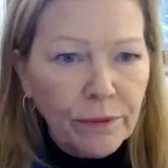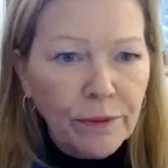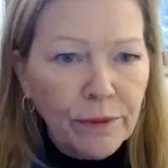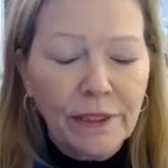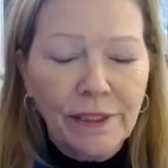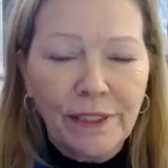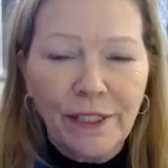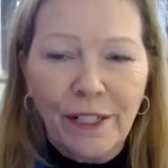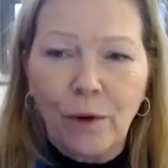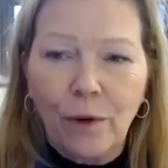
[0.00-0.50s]
a,
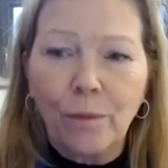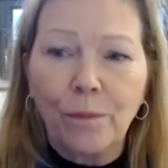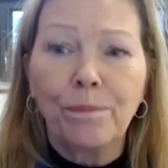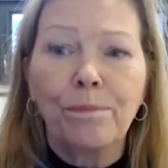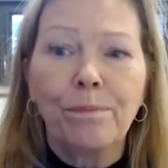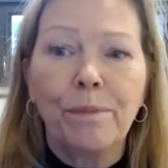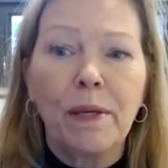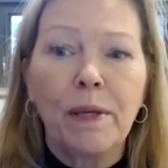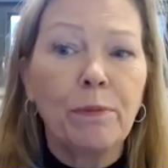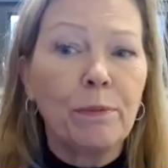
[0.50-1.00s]
you know,
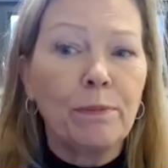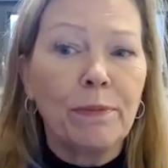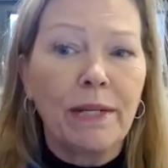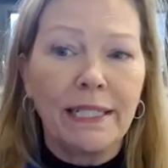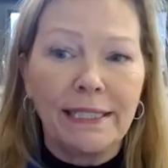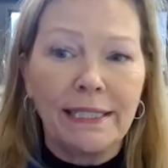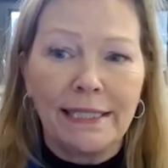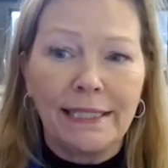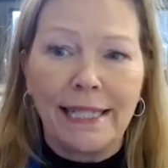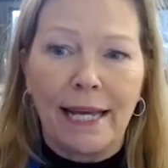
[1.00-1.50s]
people
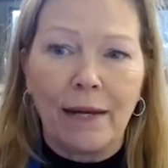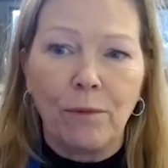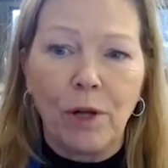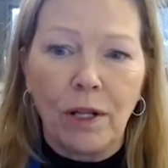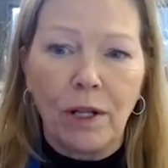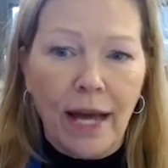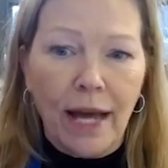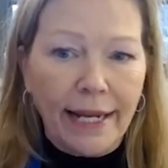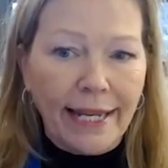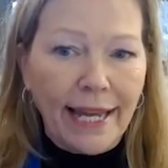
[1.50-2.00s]
might say,
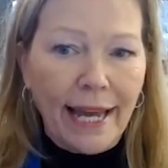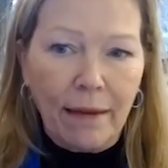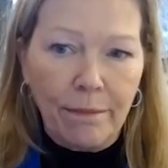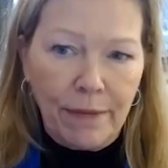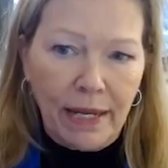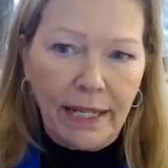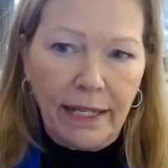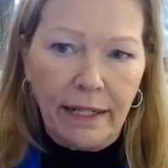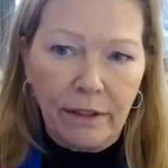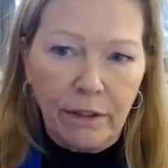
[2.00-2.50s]
well, I can't
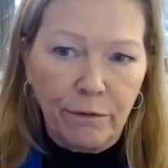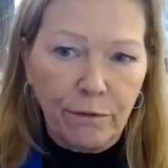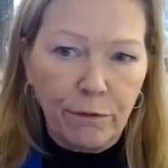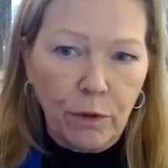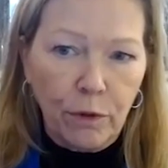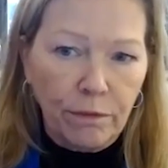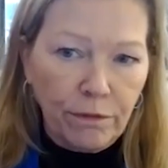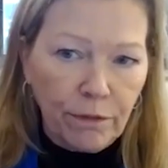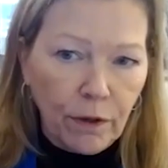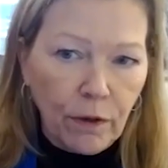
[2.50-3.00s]
make an
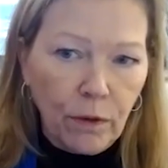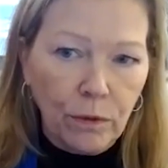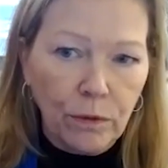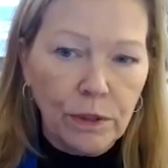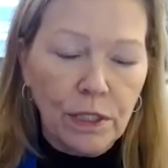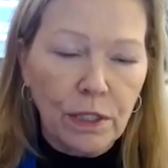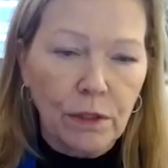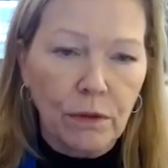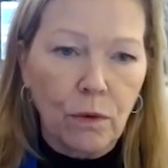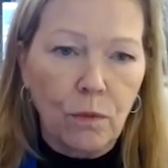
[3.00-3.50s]
informed
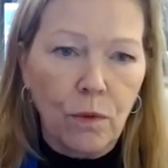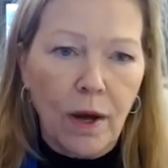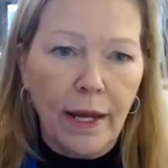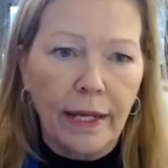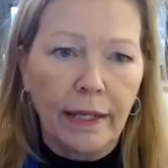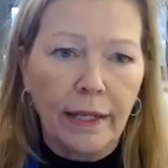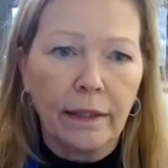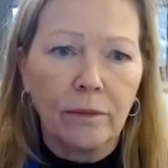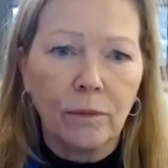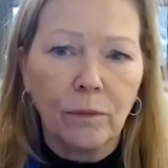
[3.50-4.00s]
vote, so
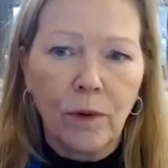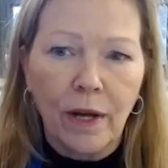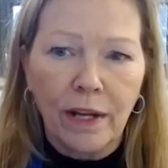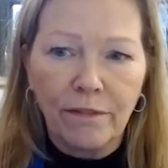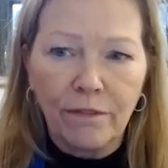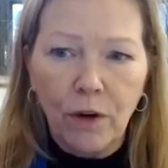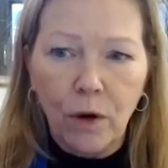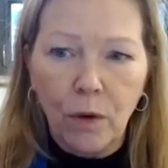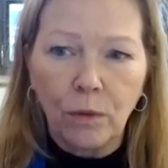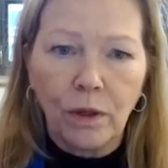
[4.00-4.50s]
why
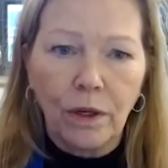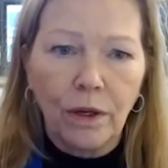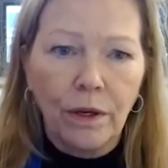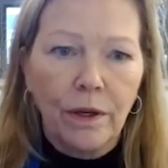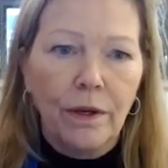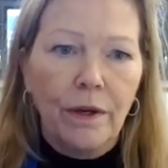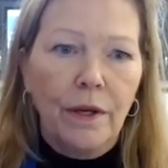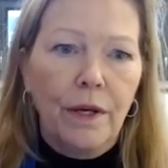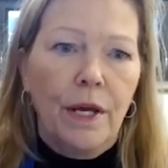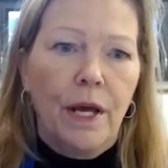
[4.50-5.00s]
vote?
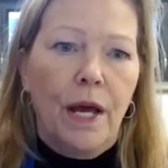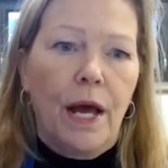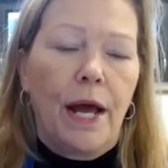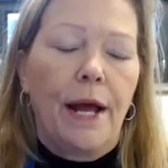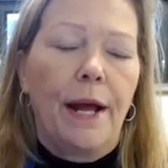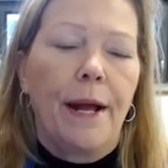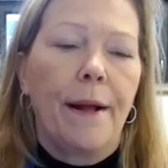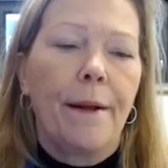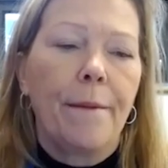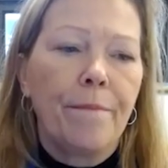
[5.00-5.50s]

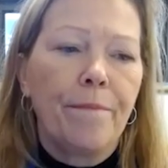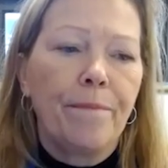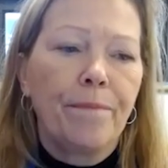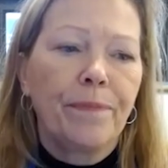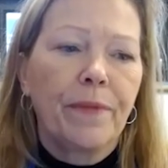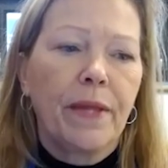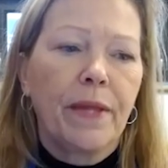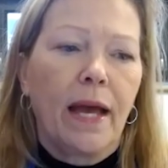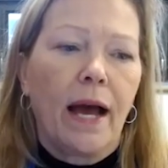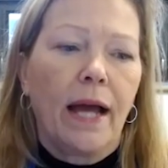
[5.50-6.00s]

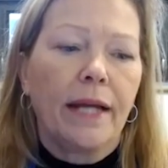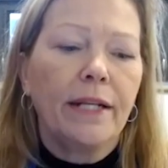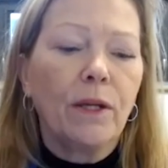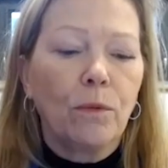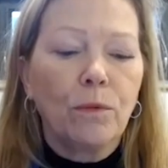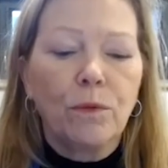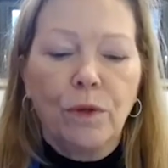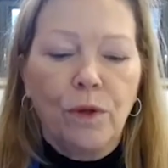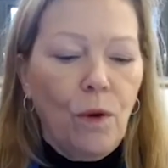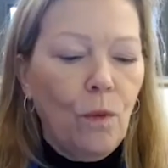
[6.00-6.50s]
I
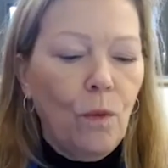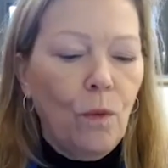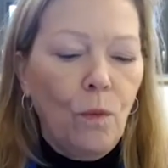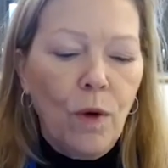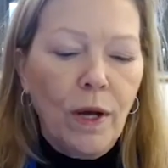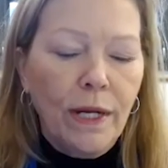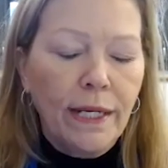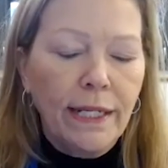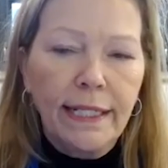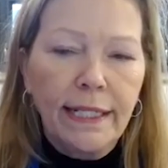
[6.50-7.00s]
don't know
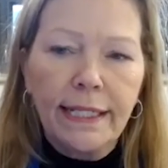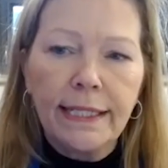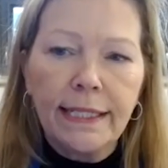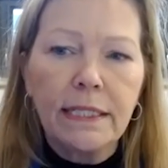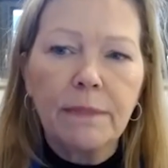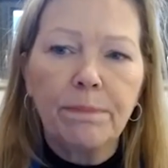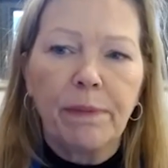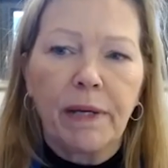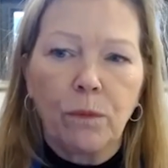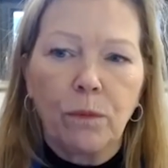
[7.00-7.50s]
what it
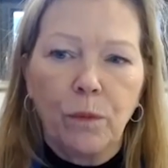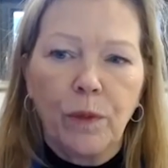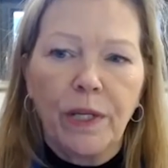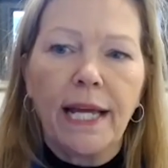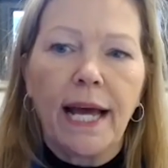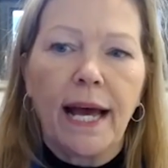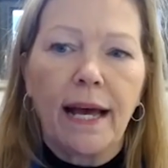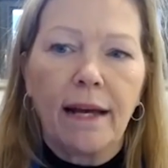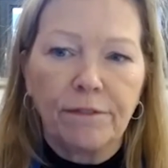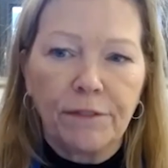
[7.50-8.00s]
is, but we
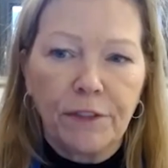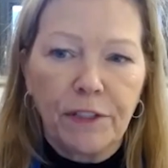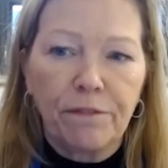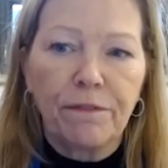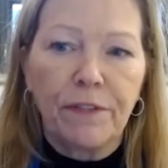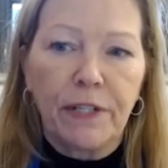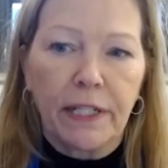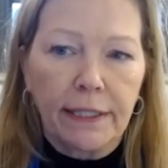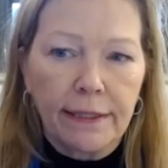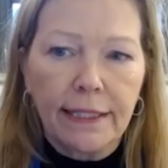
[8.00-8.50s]
have to
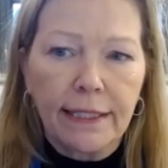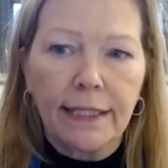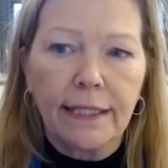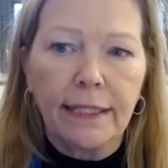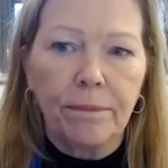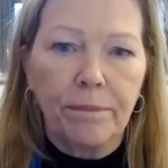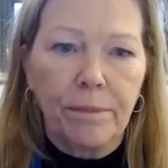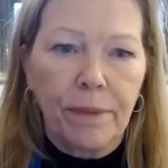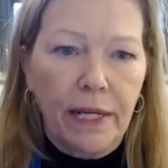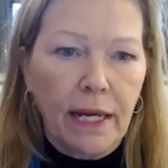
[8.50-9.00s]
fix
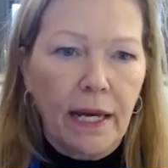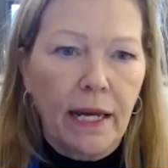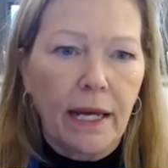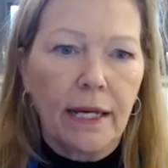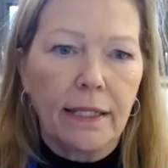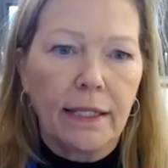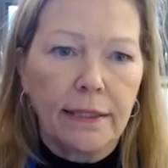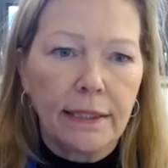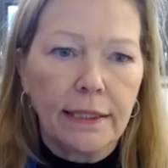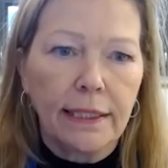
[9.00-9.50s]
it,
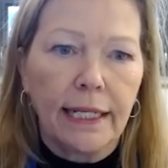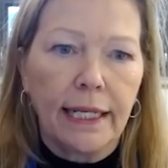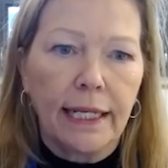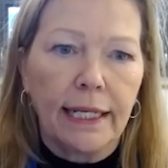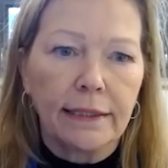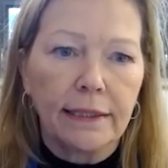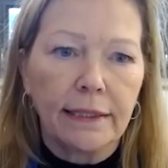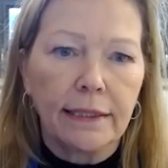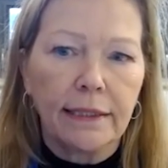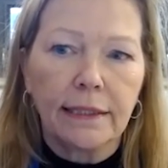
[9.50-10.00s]
because
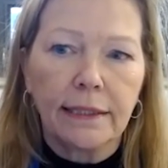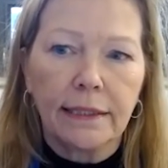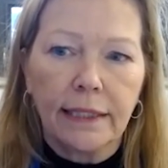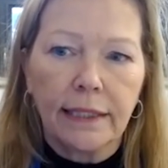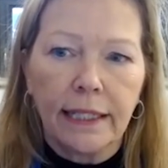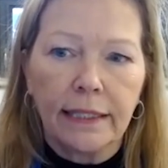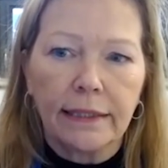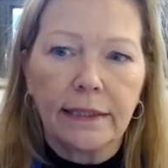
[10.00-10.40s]
it's